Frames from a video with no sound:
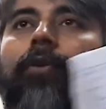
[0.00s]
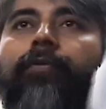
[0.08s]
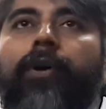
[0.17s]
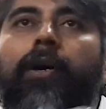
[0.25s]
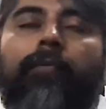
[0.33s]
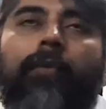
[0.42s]

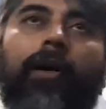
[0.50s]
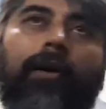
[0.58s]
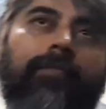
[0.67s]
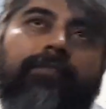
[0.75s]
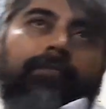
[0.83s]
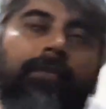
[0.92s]

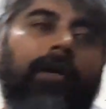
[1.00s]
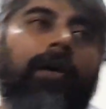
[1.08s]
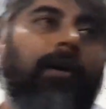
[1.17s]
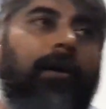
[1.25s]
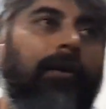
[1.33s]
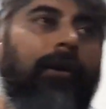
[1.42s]
of
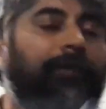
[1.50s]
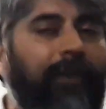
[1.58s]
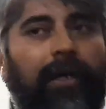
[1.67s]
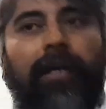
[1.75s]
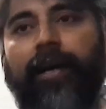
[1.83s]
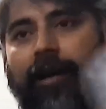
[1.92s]

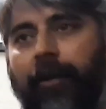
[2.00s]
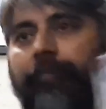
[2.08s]
difficult and a